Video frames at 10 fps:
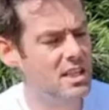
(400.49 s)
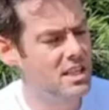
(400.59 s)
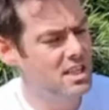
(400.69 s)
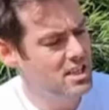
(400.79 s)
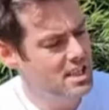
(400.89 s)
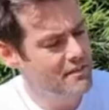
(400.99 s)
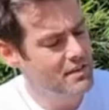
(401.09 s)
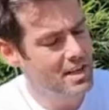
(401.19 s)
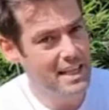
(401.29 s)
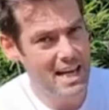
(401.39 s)
it's
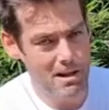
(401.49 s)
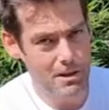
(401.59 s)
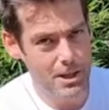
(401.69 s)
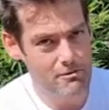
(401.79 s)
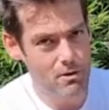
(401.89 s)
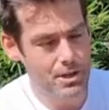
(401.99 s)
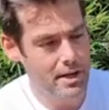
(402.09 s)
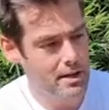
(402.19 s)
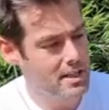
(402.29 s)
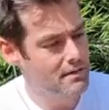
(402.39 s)
definitely a healthier
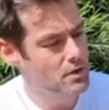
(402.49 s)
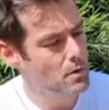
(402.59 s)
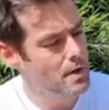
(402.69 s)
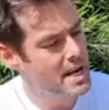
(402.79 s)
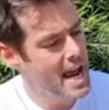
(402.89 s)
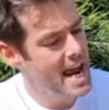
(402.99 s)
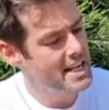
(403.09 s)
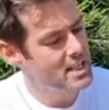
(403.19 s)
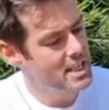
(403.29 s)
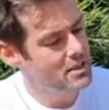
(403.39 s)
alternative to an
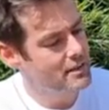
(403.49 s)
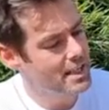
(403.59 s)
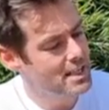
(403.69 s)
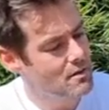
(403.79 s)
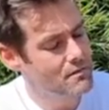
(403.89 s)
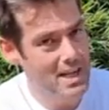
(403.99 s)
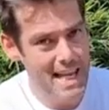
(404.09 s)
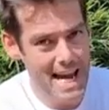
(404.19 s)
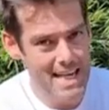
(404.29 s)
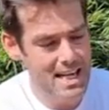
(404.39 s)
energy drink. So if you're
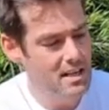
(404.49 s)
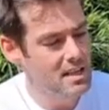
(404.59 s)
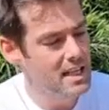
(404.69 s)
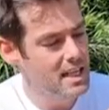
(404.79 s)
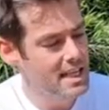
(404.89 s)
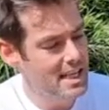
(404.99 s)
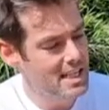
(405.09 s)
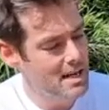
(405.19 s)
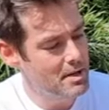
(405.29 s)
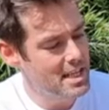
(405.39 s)
lagging, get
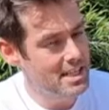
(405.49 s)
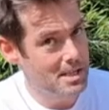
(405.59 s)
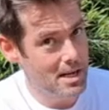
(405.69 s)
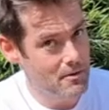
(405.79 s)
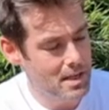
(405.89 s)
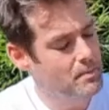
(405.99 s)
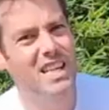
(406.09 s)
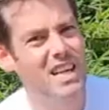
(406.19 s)
some of this down here.